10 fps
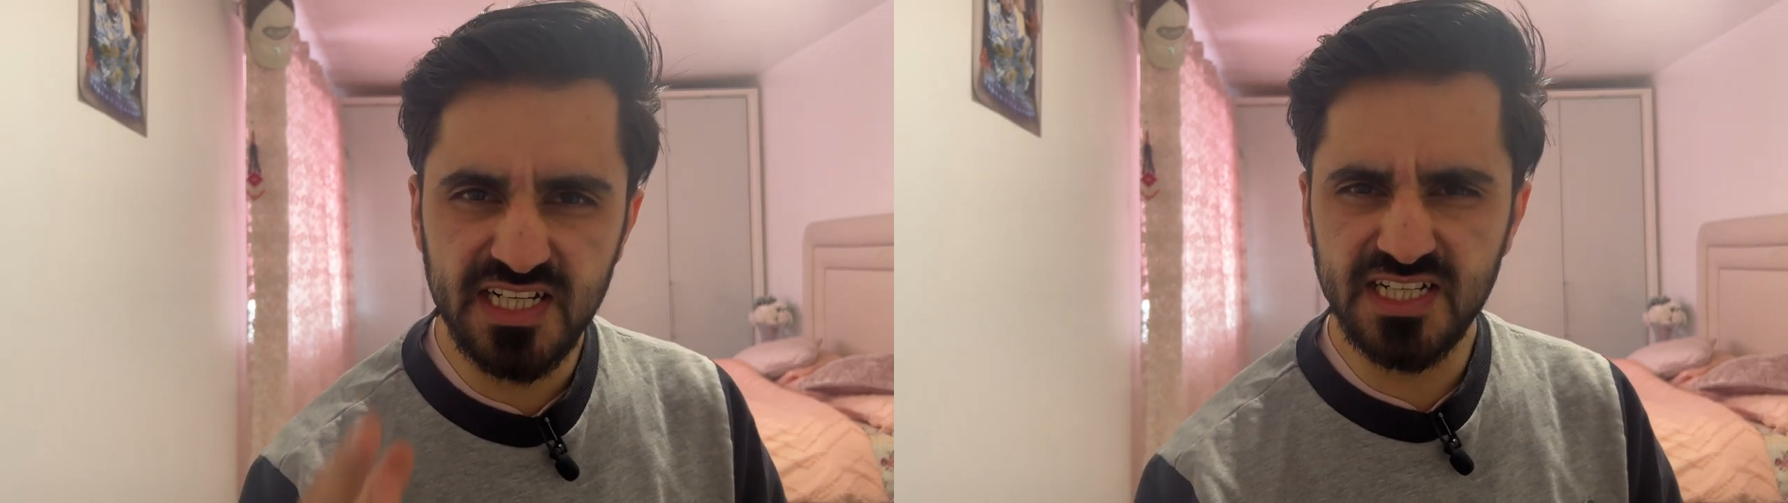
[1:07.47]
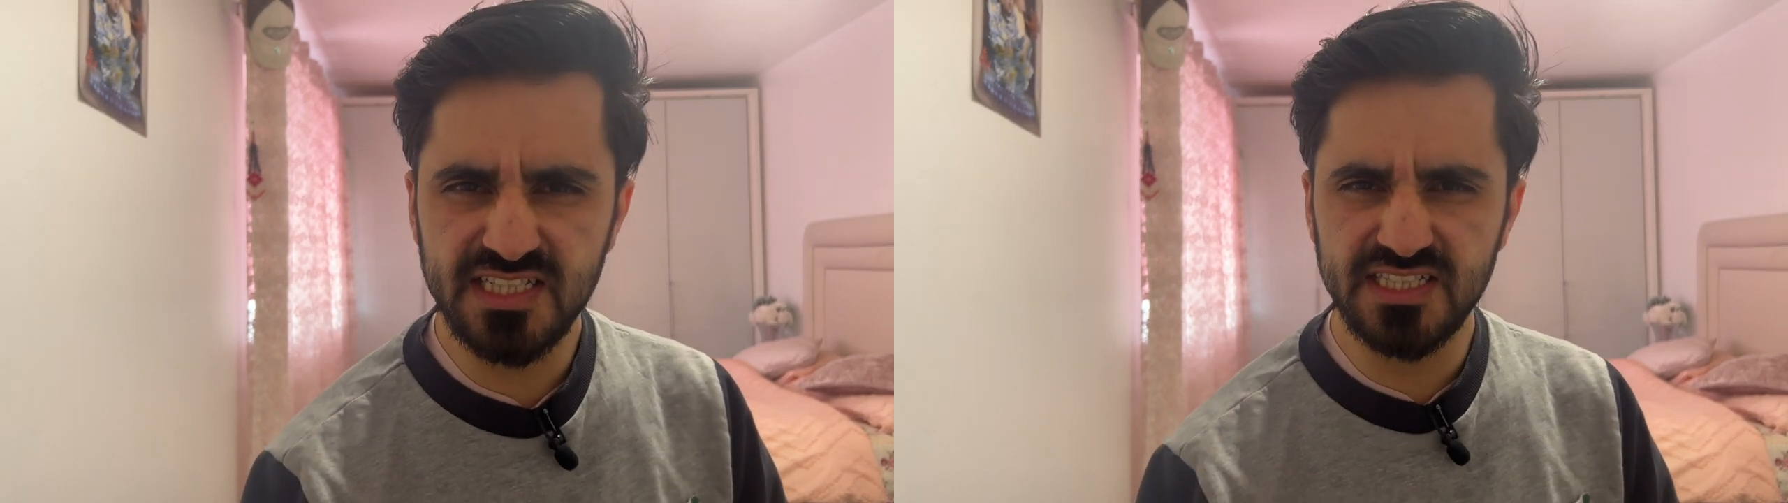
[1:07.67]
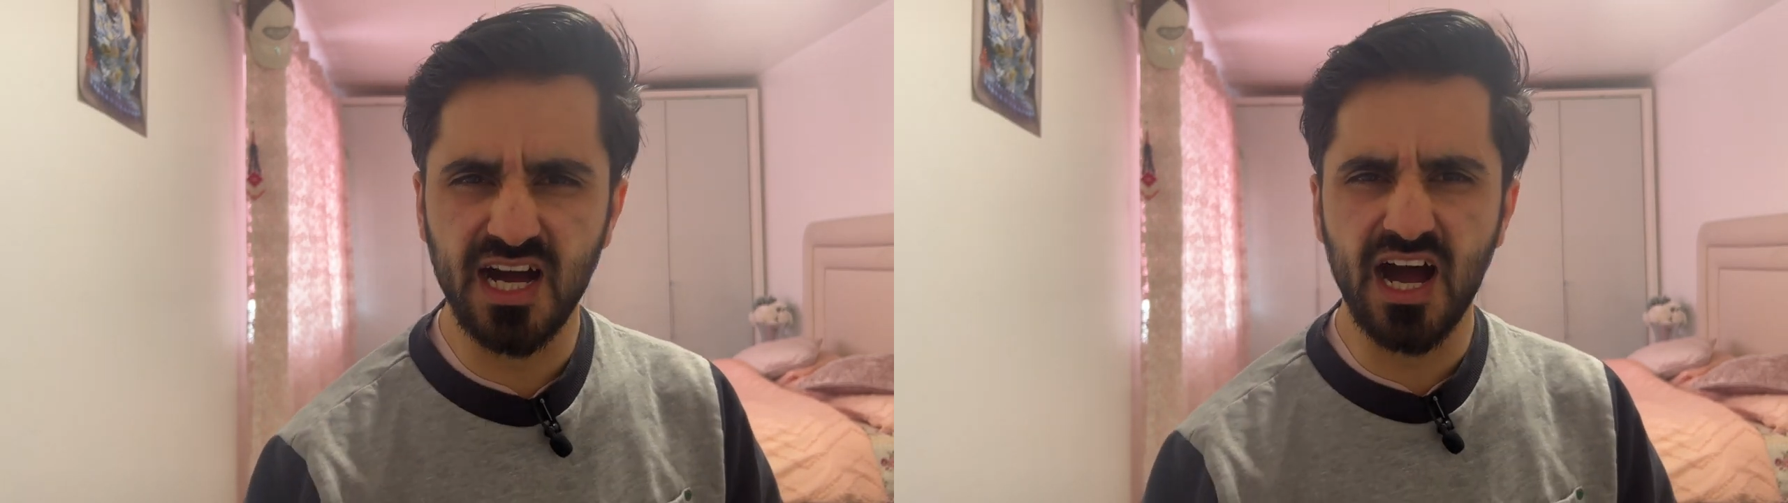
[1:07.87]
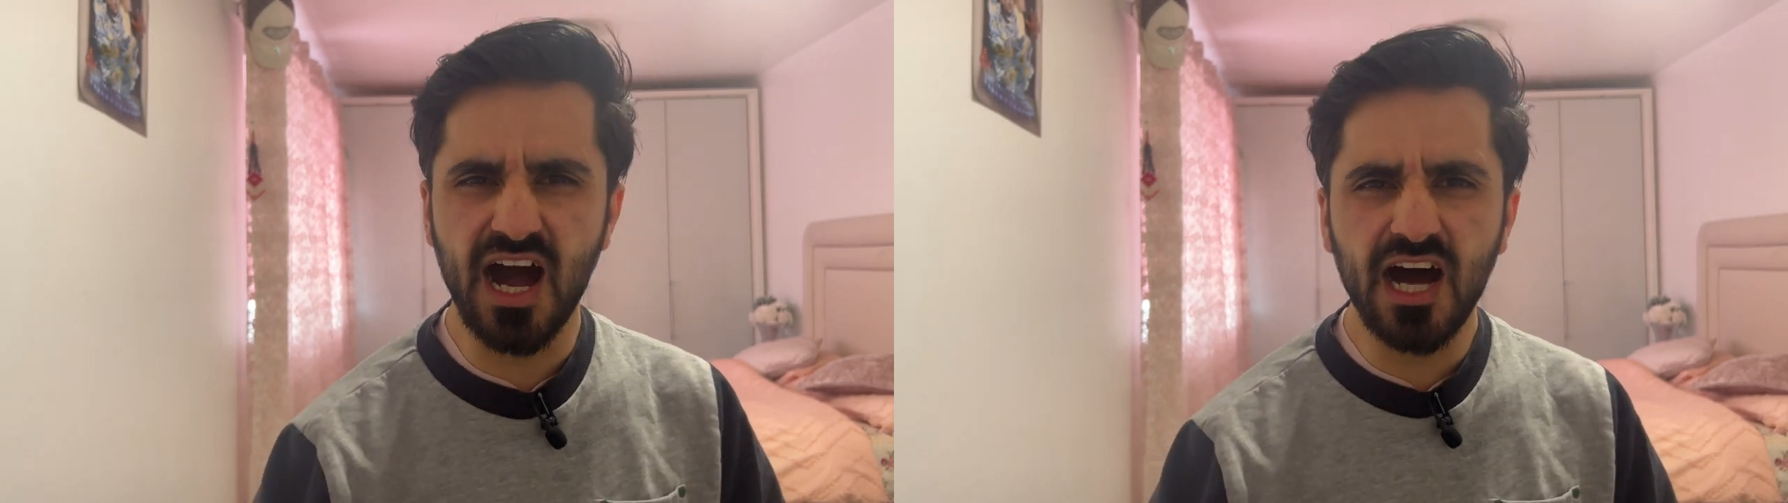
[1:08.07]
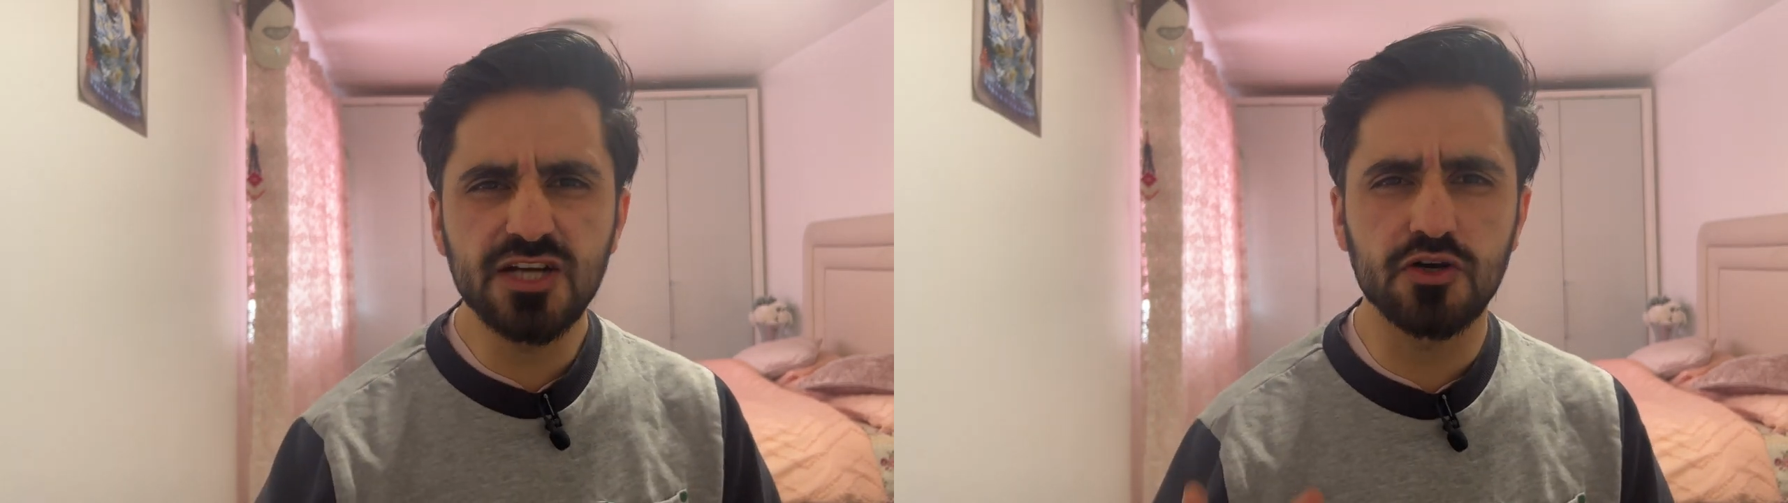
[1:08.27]
Learn the
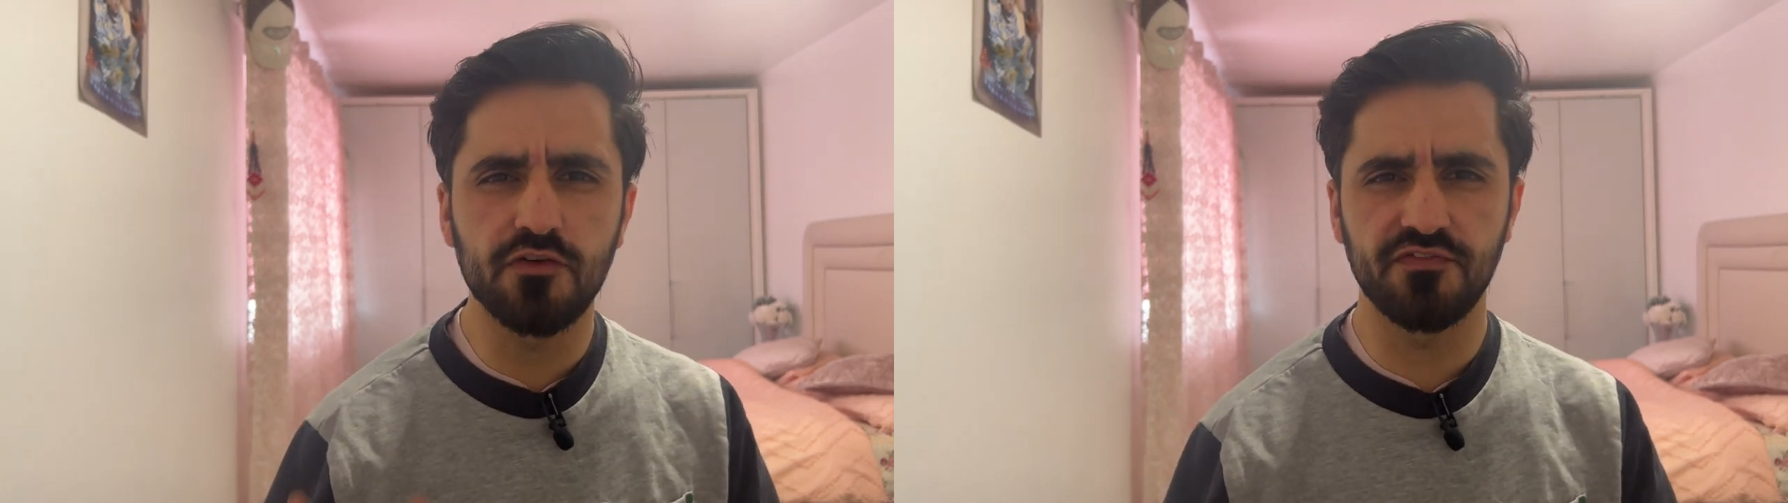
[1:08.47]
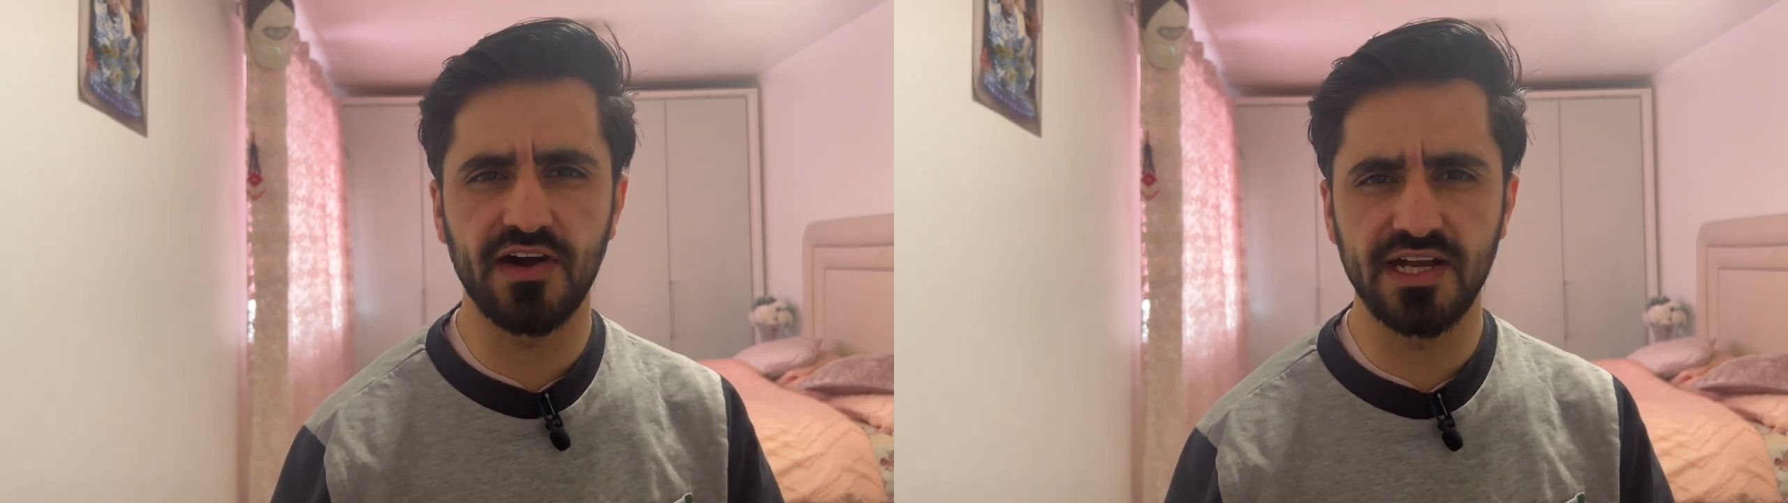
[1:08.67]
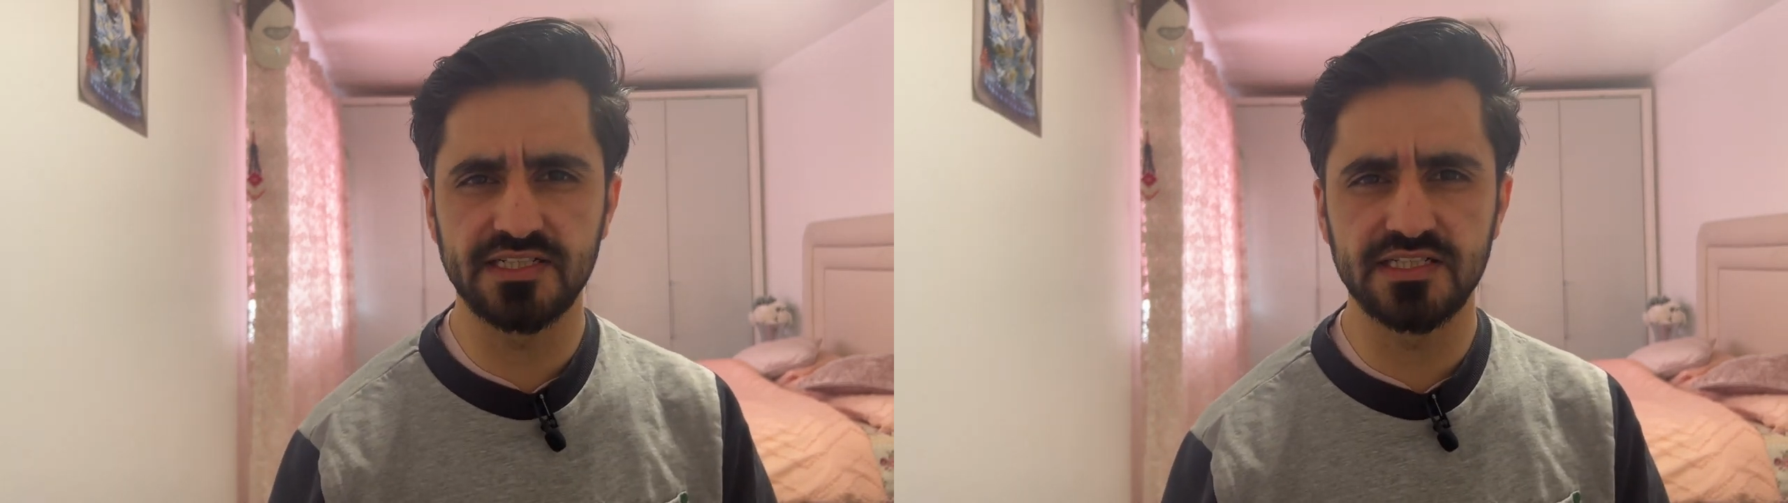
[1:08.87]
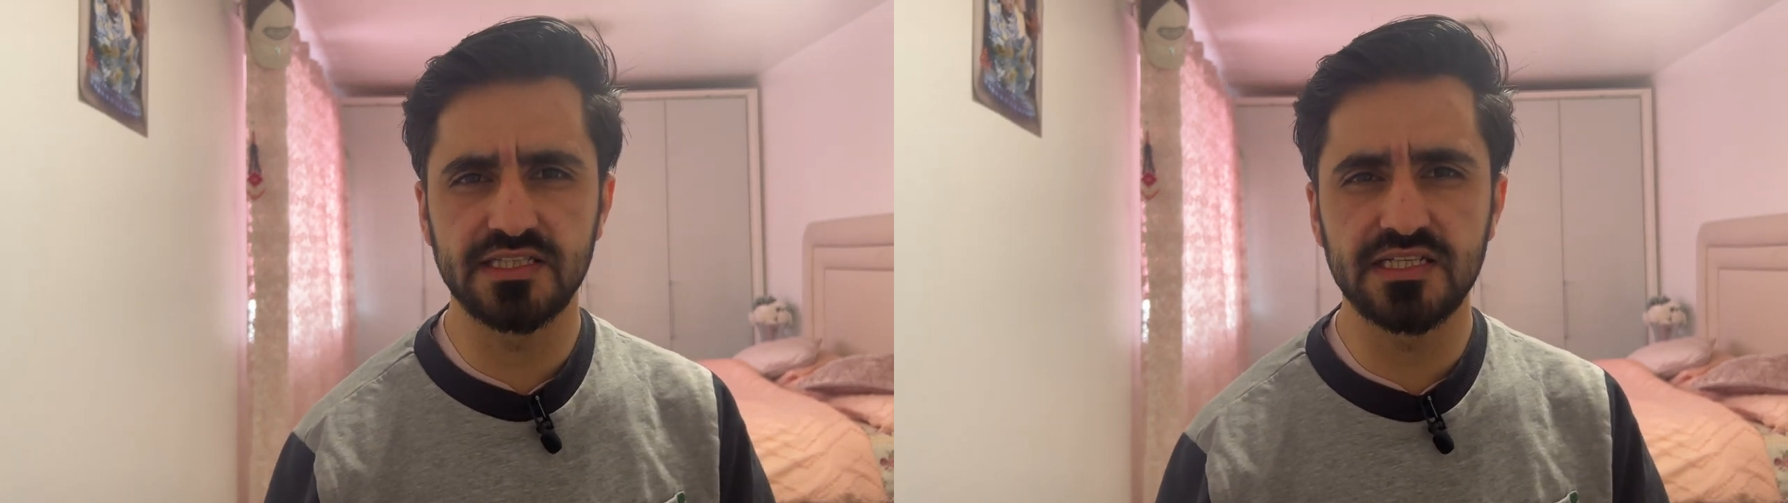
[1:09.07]
art of fighting.